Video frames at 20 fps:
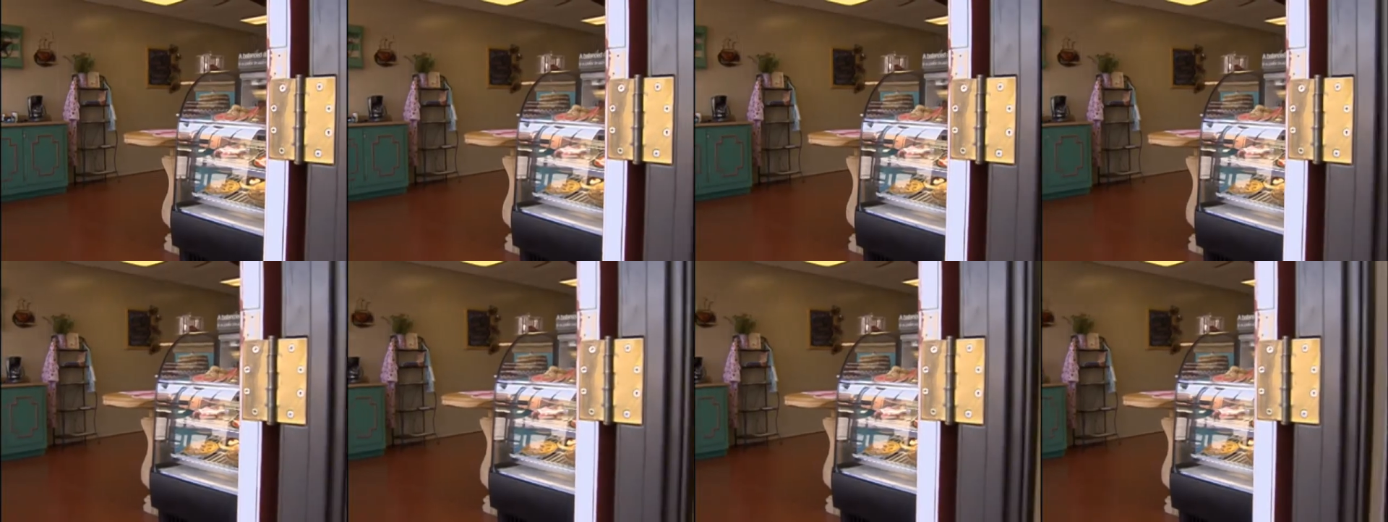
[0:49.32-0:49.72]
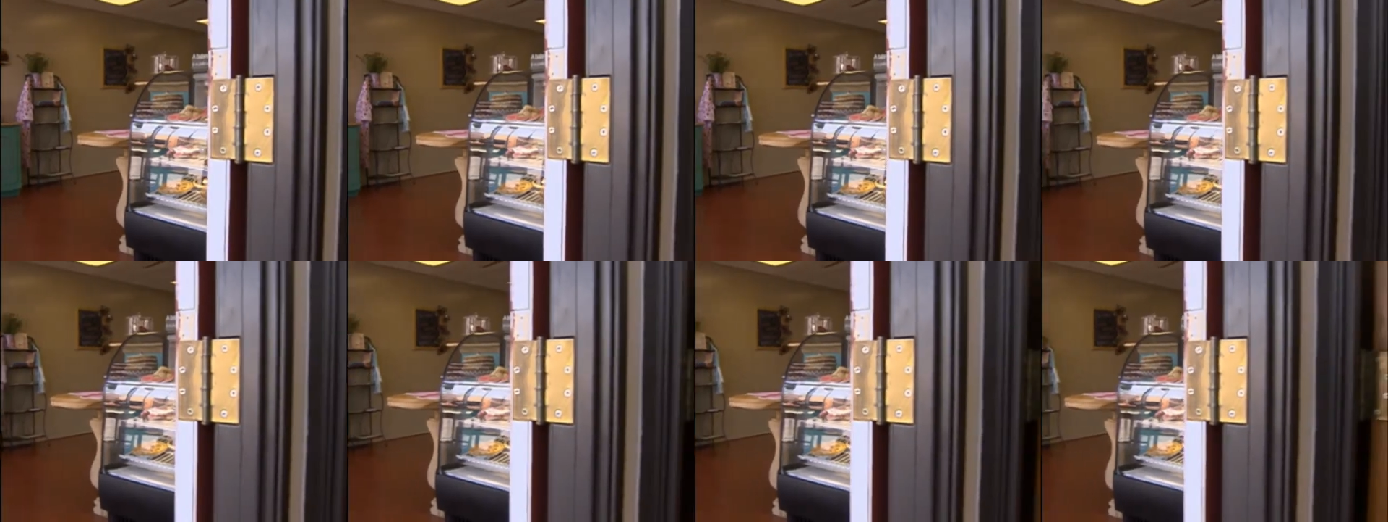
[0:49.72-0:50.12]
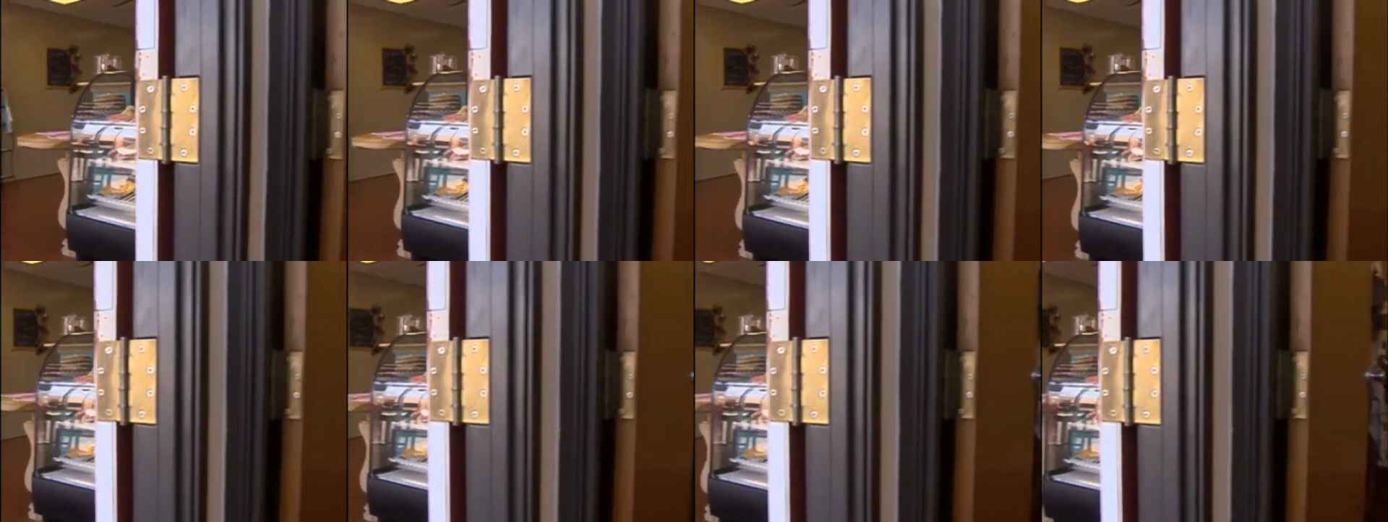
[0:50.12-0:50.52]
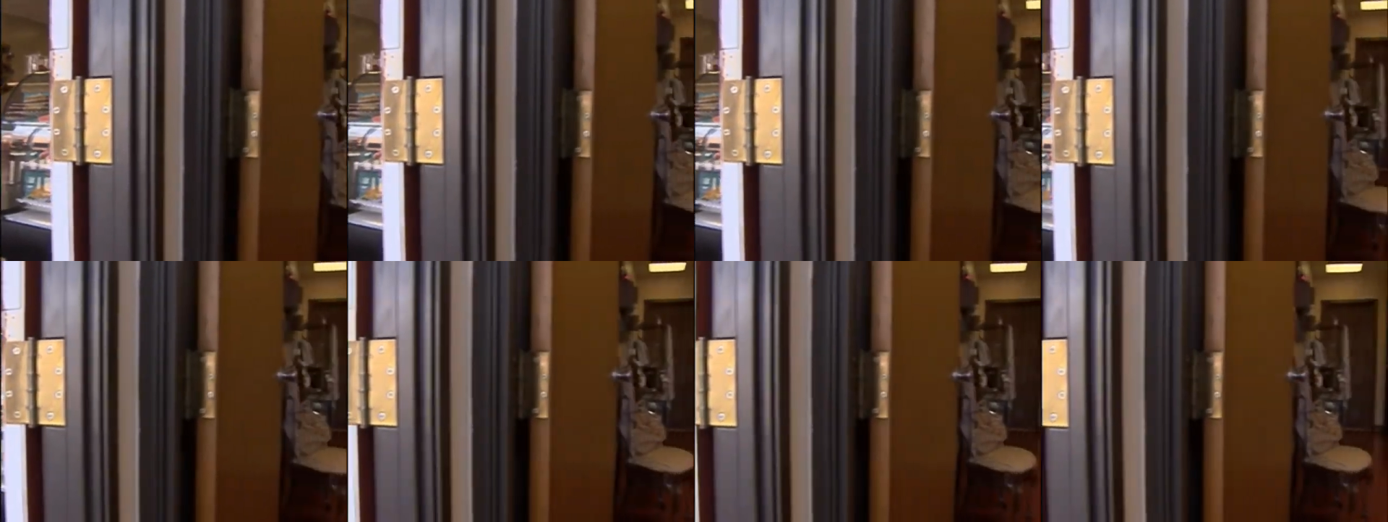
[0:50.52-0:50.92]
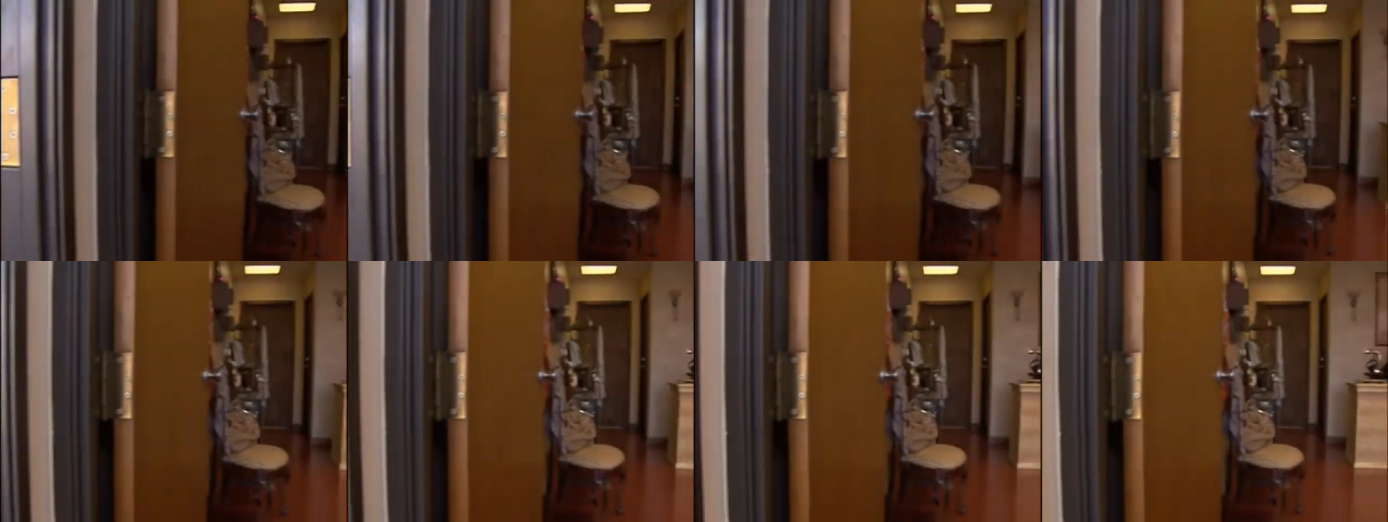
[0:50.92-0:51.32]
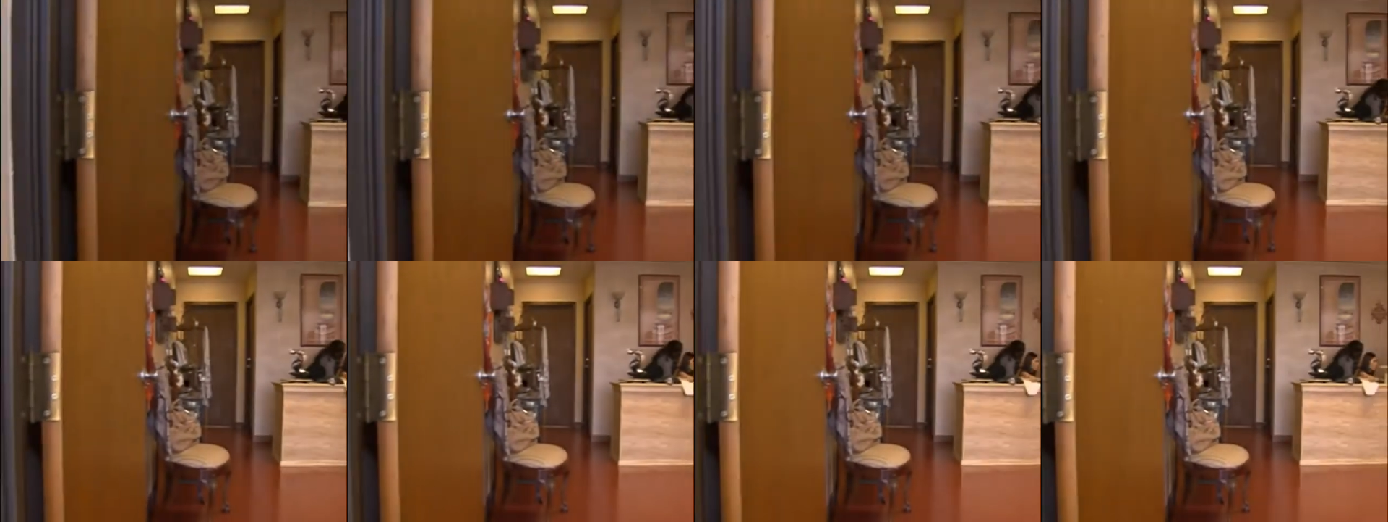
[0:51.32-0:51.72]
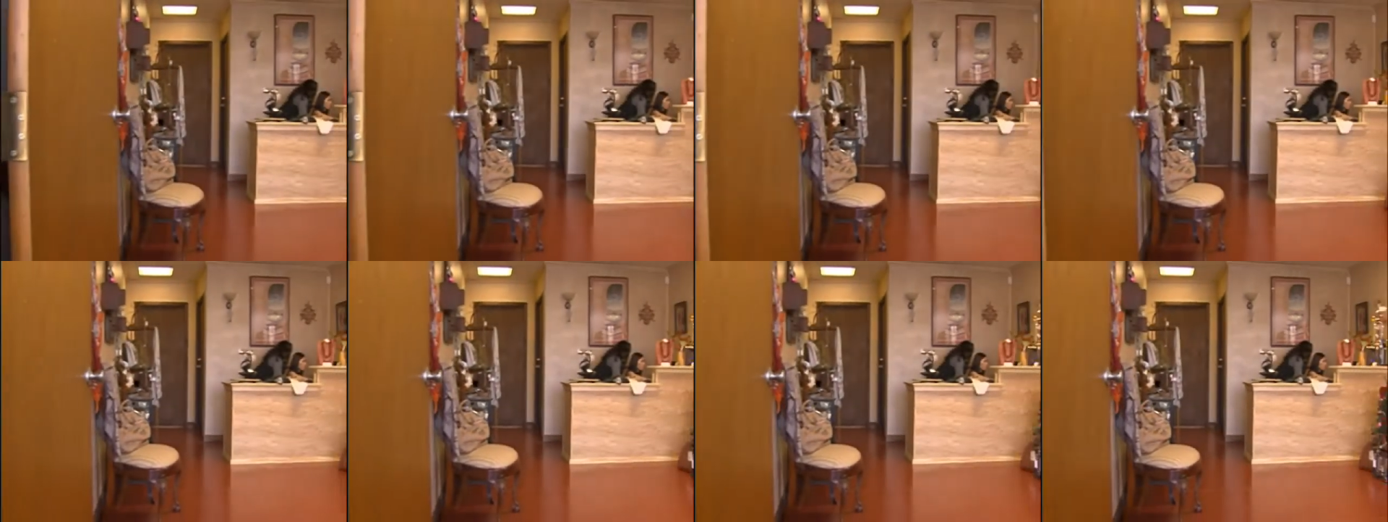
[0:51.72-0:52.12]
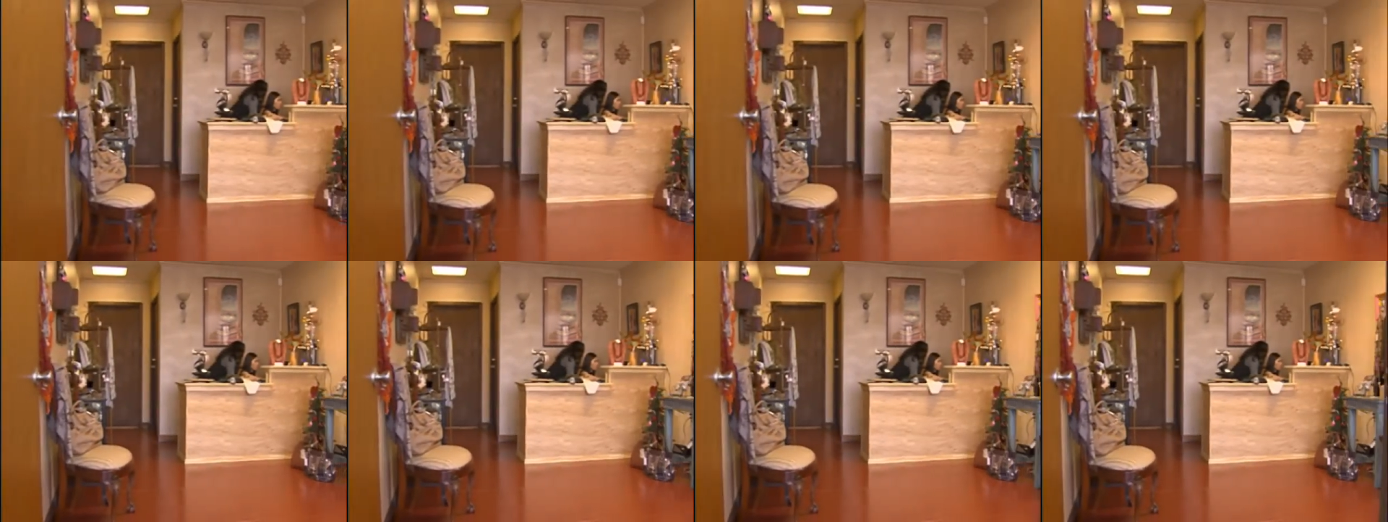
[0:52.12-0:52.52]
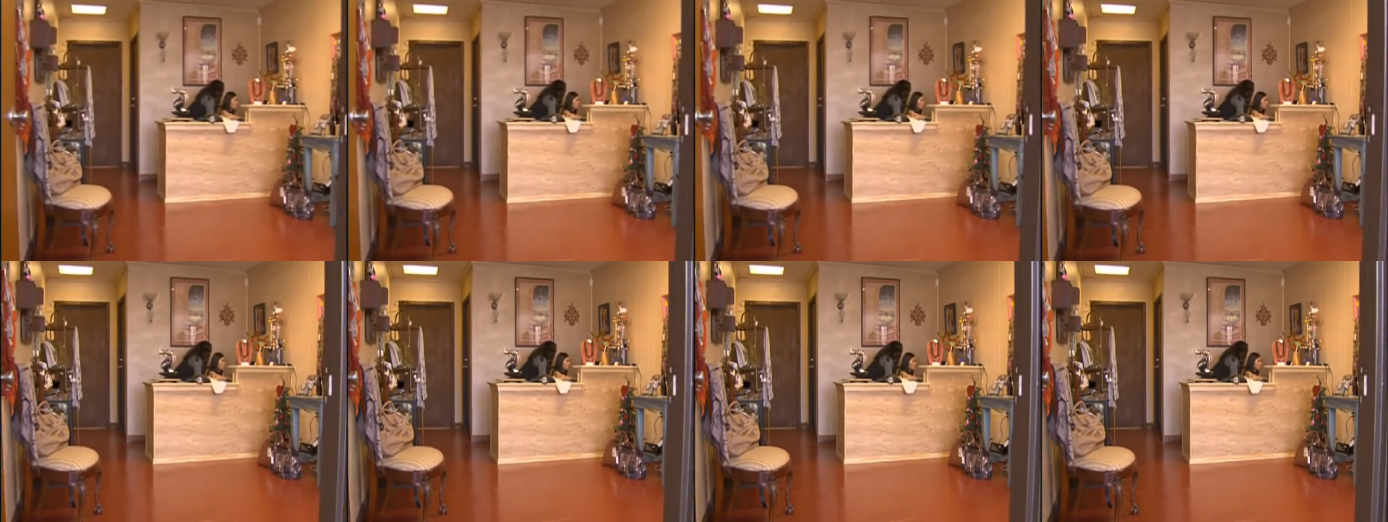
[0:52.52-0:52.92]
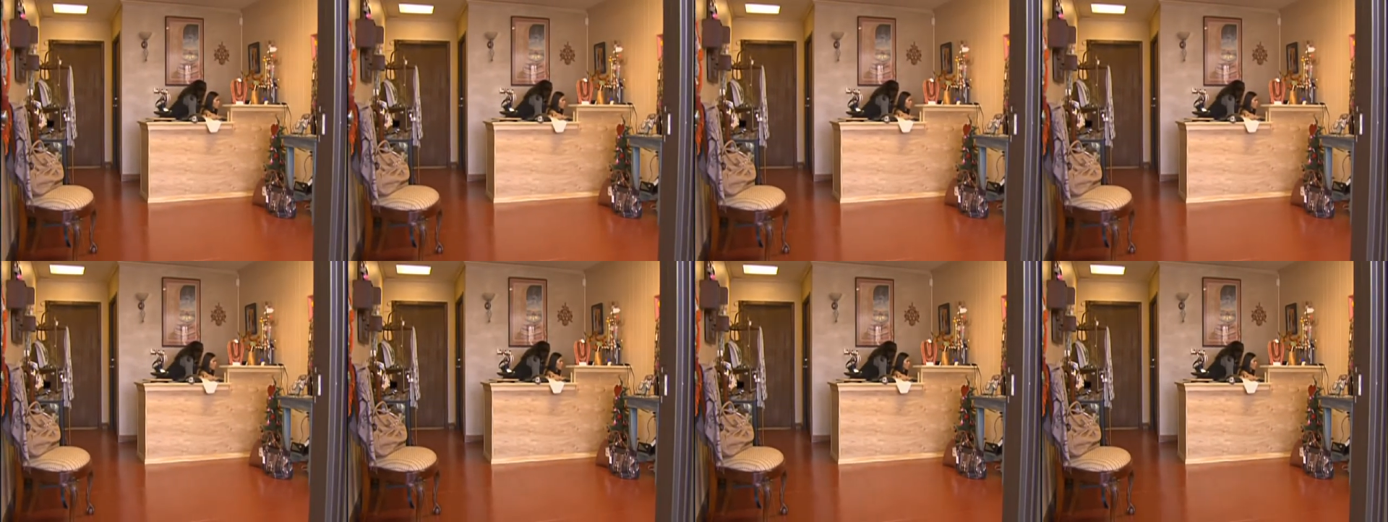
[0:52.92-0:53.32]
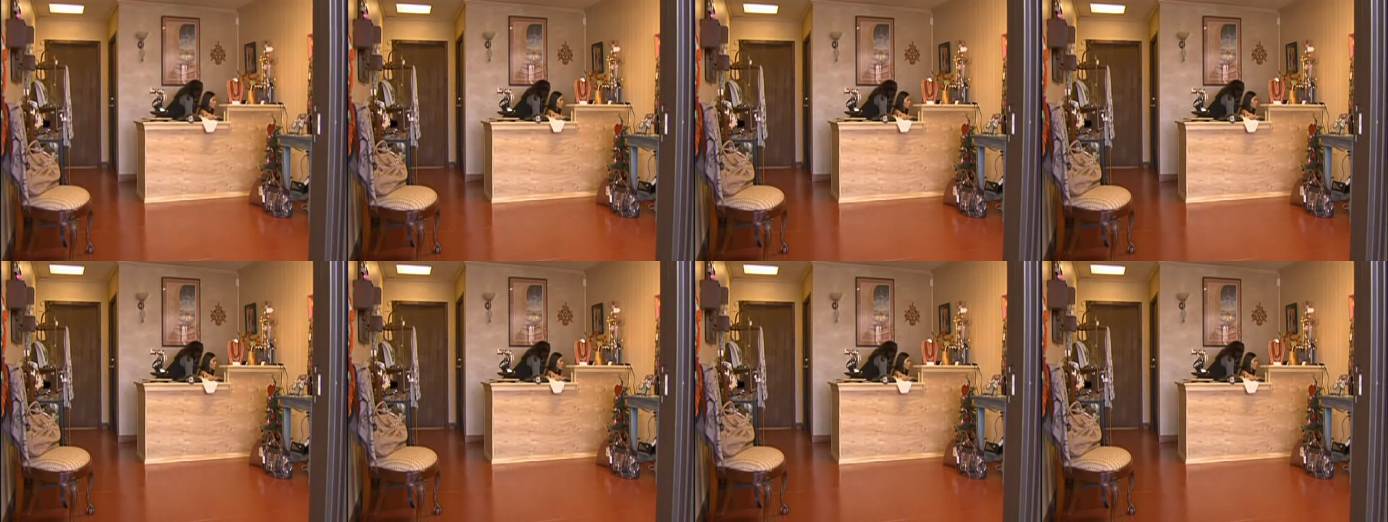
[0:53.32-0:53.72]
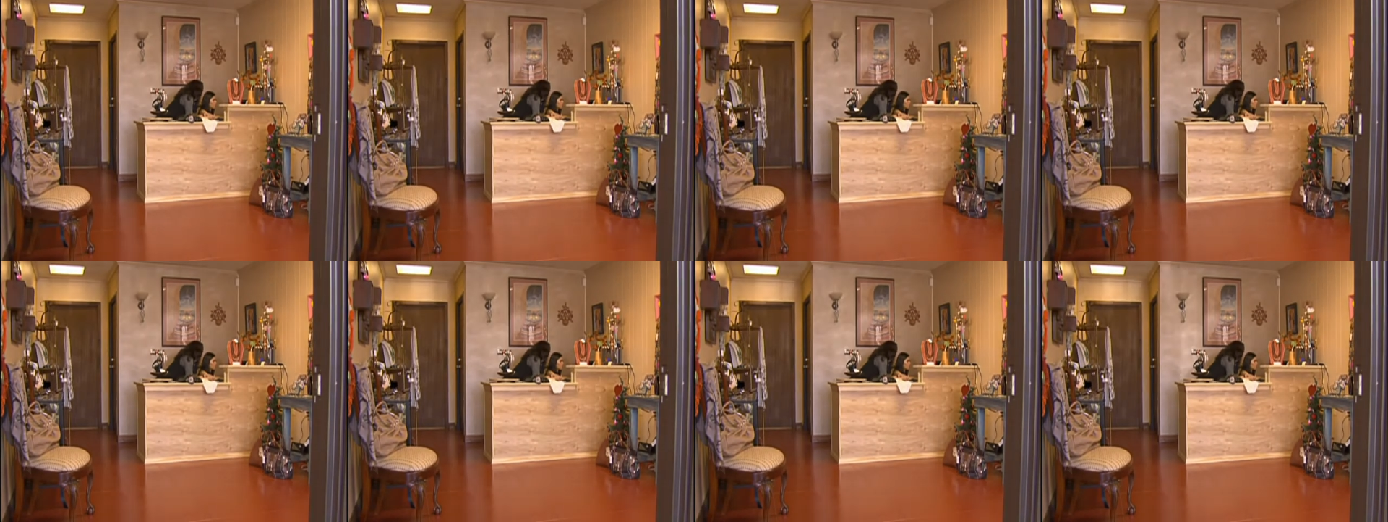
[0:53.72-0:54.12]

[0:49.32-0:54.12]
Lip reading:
(no speaker visible)